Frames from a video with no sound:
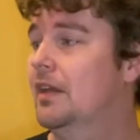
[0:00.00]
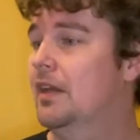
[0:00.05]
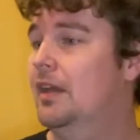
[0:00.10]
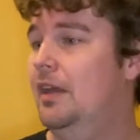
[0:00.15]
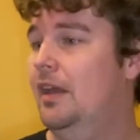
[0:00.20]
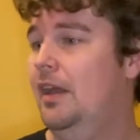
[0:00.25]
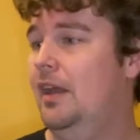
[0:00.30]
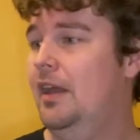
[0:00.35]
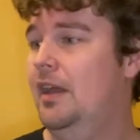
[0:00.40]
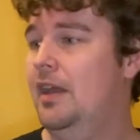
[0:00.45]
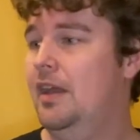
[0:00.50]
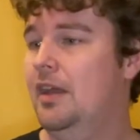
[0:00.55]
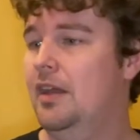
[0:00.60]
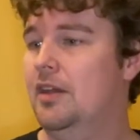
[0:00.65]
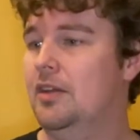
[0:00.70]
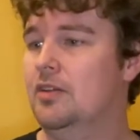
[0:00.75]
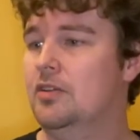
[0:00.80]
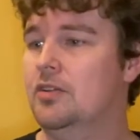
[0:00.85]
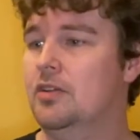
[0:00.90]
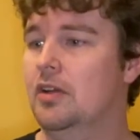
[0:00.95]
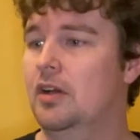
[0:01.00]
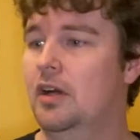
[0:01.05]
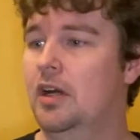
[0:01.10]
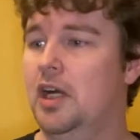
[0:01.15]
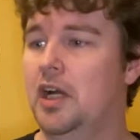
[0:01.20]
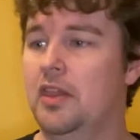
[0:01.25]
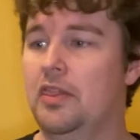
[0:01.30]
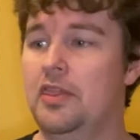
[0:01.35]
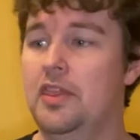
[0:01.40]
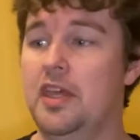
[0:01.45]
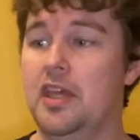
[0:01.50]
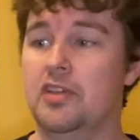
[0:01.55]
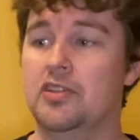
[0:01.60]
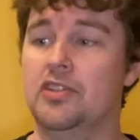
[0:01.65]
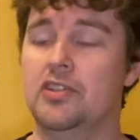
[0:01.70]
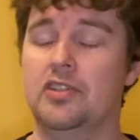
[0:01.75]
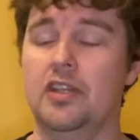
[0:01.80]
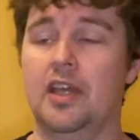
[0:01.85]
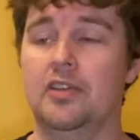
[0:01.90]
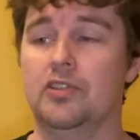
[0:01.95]
and
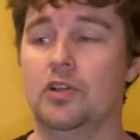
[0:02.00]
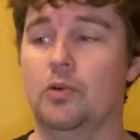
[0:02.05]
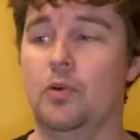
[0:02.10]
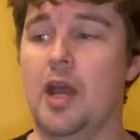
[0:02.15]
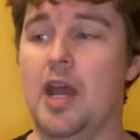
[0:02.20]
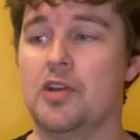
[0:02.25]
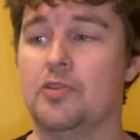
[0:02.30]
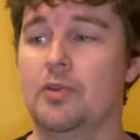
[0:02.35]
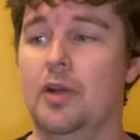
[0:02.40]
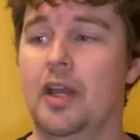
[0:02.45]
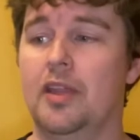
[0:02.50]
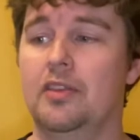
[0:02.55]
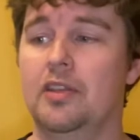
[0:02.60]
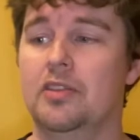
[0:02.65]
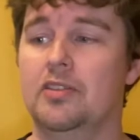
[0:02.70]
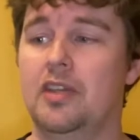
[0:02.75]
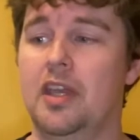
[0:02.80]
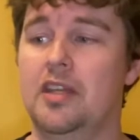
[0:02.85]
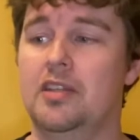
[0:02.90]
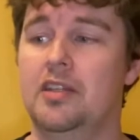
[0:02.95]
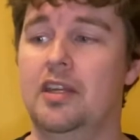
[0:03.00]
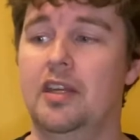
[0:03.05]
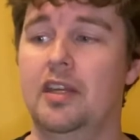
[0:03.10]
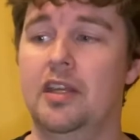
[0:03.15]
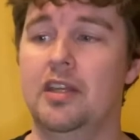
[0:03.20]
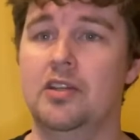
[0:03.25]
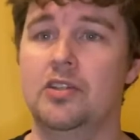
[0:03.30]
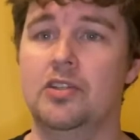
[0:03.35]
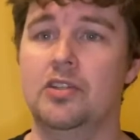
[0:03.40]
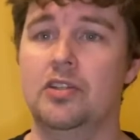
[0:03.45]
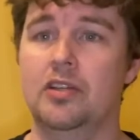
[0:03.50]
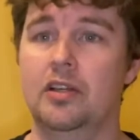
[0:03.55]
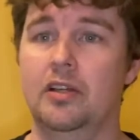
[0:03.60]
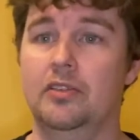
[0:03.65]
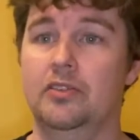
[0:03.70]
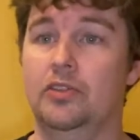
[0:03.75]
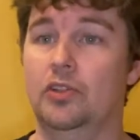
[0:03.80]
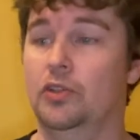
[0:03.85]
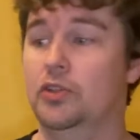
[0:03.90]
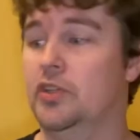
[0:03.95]
this as a crash ride, this 18-inch
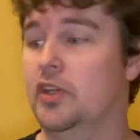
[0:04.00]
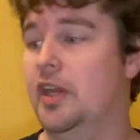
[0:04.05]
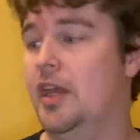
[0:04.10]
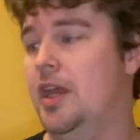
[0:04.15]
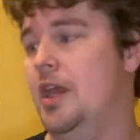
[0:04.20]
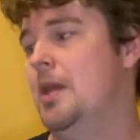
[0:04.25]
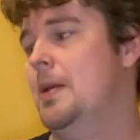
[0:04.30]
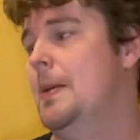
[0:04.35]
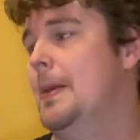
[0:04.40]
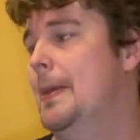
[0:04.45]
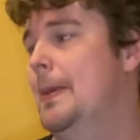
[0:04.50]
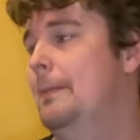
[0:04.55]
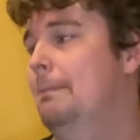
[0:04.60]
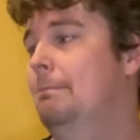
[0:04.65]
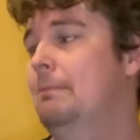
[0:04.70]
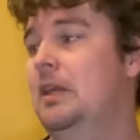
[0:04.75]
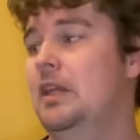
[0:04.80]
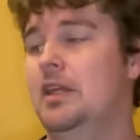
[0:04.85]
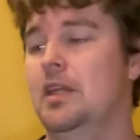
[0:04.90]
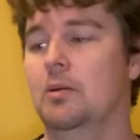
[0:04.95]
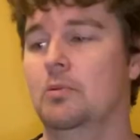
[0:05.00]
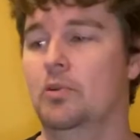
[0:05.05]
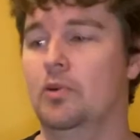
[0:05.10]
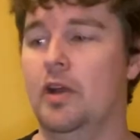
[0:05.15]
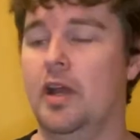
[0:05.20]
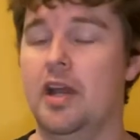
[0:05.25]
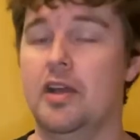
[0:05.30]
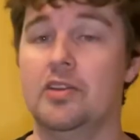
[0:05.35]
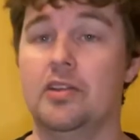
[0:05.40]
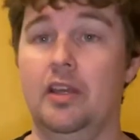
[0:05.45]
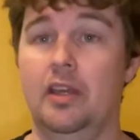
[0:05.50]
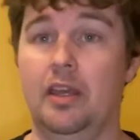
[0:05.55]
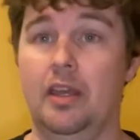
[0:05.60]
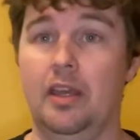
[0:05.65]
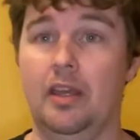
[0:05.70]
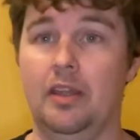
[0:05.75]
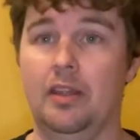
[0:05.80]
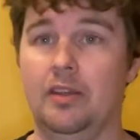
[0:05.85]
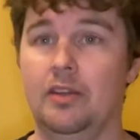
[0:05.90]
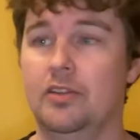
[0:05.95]
Zildjian As medium crash.
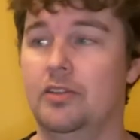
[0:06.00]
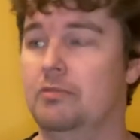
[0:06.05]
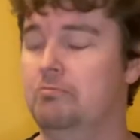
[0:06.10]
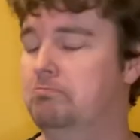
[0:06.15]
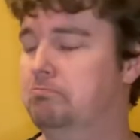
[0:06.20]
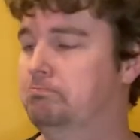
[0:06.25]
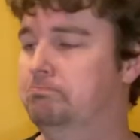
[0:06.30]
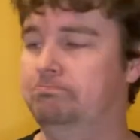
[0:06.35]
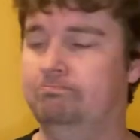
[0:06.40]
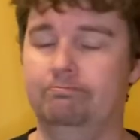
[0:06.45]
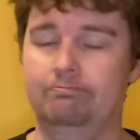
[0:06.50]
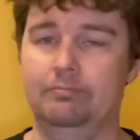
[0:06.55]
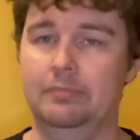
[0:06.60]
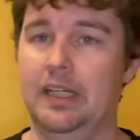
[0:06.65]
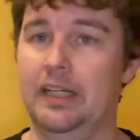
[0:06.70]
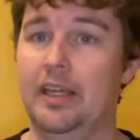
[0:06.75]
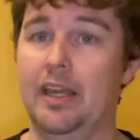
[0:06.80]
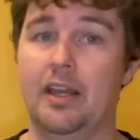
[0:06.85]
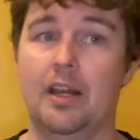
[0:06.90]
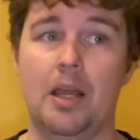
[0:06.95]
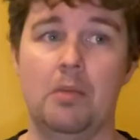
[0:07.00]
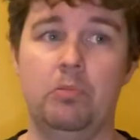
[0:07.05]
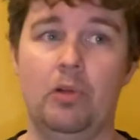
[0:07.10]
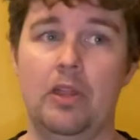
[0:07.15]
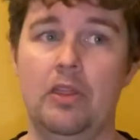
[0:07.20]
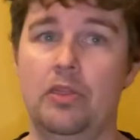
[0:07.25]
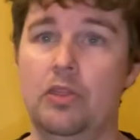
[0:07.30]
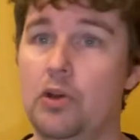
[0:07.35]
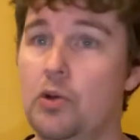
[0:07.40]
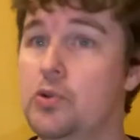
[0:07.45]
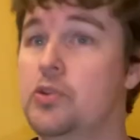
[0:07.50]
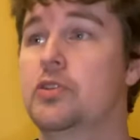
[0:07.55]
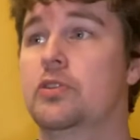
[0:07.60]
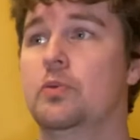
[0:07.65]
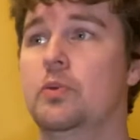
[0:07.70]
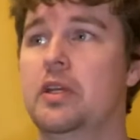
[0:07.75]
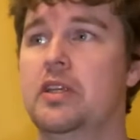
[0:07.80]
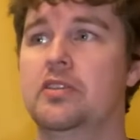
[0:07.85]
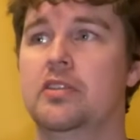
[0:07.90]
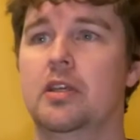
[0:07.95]
And again, I played those
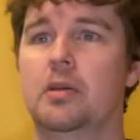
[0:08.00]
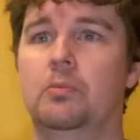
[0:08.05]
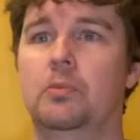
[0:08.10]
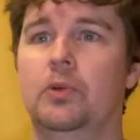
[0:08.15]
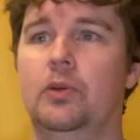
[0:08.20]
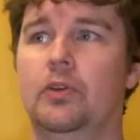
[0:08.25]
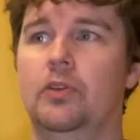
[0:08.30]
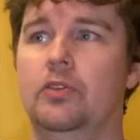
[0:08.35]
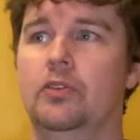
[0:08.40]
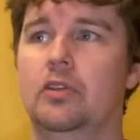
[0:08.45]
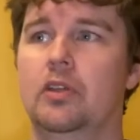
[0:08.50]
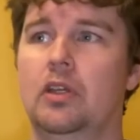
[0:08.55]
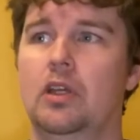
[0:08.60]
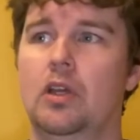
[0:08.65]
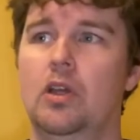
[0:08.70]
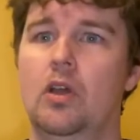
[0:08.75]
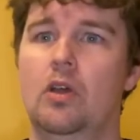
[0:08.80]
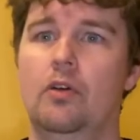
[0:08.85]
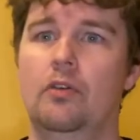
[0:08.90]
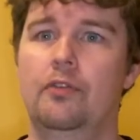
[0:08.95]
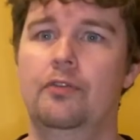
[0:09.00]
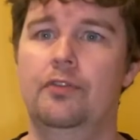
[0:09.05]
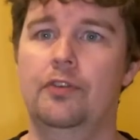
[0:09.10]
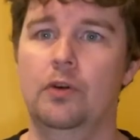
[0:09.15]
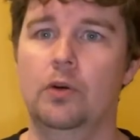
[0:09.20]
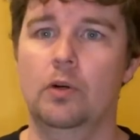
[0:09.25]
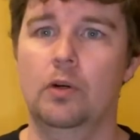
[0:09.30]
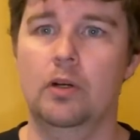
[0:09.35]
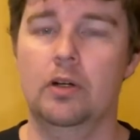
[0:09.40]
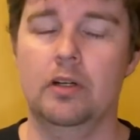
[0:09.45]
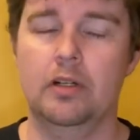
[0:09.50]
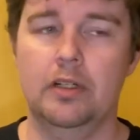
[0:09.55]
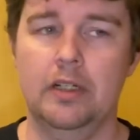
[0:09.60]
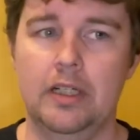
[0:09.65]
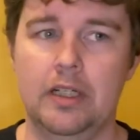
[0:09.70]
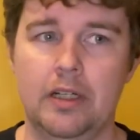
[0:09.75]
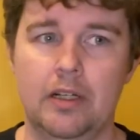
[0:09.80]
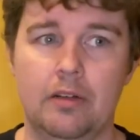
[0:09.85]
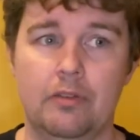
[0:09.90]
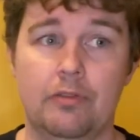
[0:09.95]
three cymbals
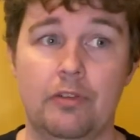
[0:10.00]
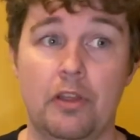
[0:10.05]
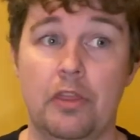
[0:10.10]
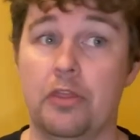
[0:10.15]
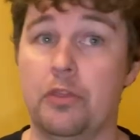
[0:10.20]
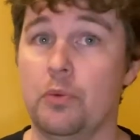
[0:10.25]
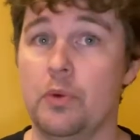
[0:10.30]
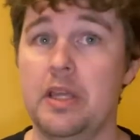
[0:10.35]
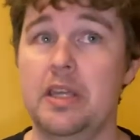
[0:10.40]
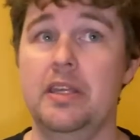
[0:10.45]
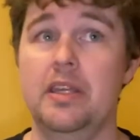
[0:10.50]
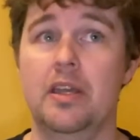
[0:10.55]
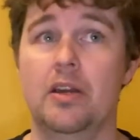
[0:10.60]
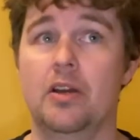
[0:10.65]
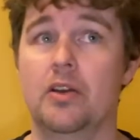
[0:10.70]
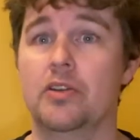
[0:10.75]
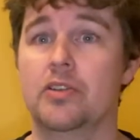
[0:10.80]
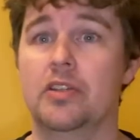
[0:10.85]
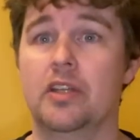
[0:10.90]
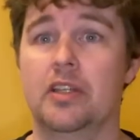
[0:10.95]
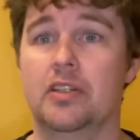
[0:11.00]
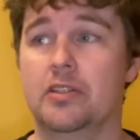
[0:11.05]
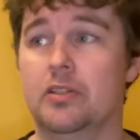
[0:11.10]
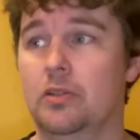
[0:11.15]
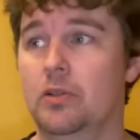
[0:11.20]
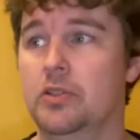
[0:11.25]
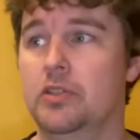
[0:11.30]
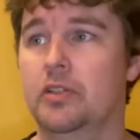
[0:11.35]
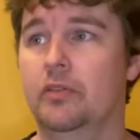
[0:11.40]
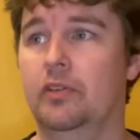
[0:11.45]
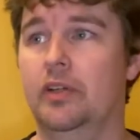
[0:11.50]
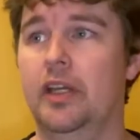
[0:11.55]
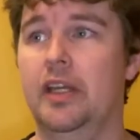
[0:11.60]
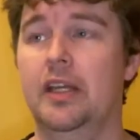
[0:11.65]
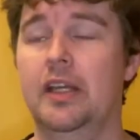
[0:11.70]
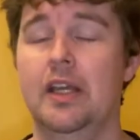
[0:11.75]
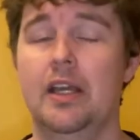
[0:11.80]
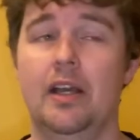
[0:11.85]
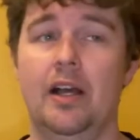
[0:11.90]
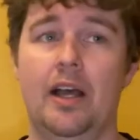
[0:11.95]
for 3 years exclusively.
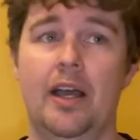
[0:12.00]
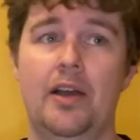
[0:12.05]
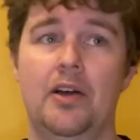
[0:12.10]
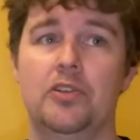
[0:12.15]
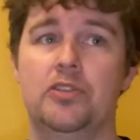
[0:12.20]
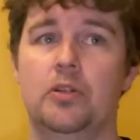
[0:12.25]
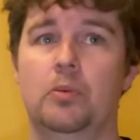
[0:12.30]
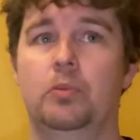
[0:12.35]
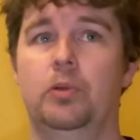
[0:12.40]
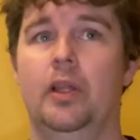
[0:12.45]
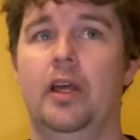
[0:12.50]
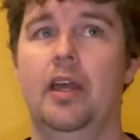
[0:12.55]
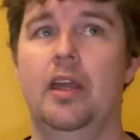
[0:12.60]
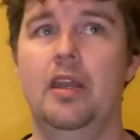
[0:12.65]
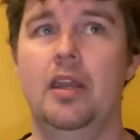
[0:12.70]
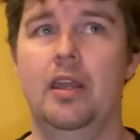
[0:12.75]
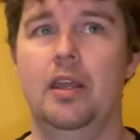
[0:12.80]
I also played in a